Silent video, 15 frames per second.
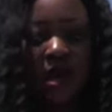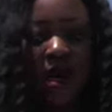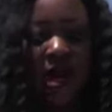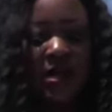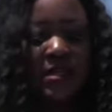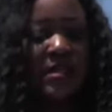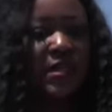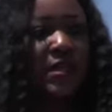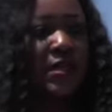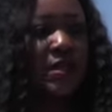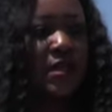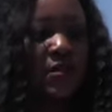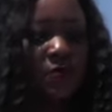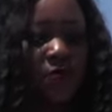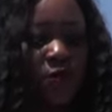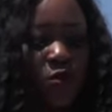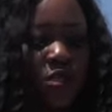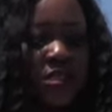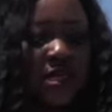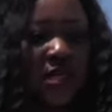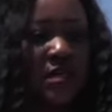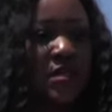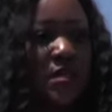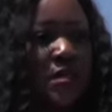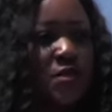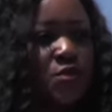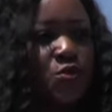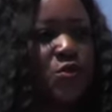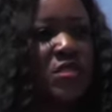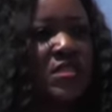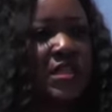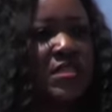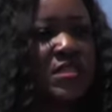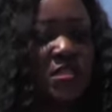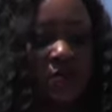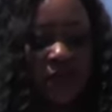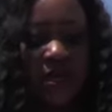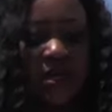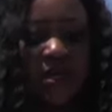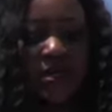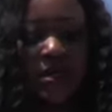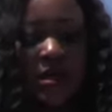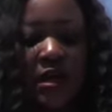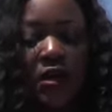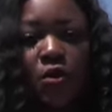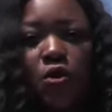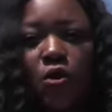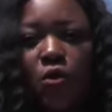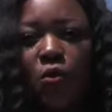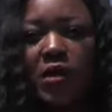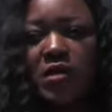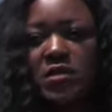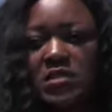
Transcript: hardly enough water to satisfy a growing